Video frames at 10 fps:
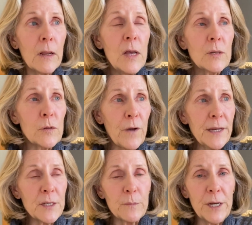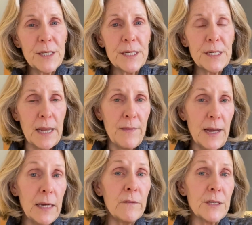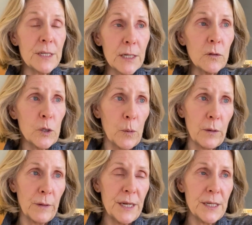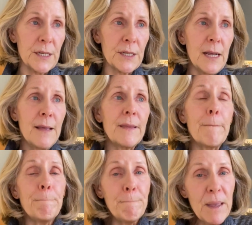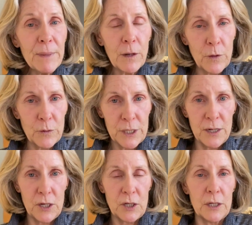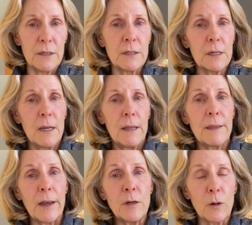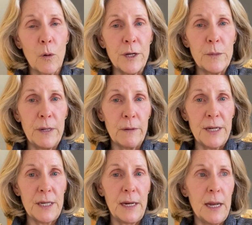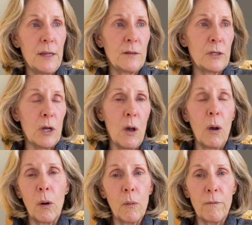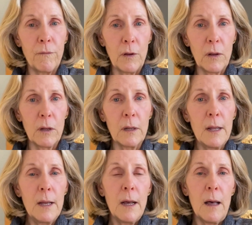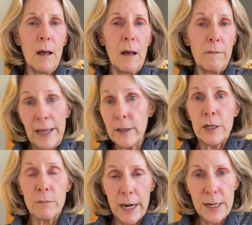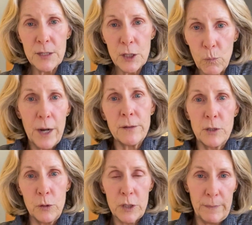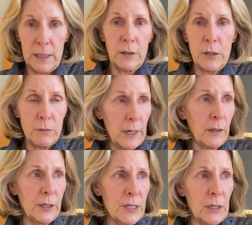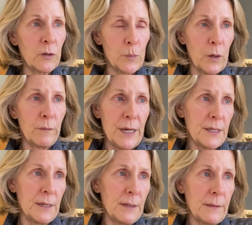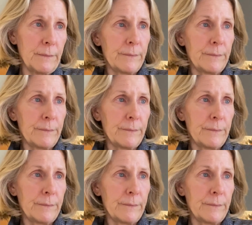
So find some races, and then even single sport races that mimic those conditions that you're going to be racing in. So full hilly race, you want to do some hilly single sport races.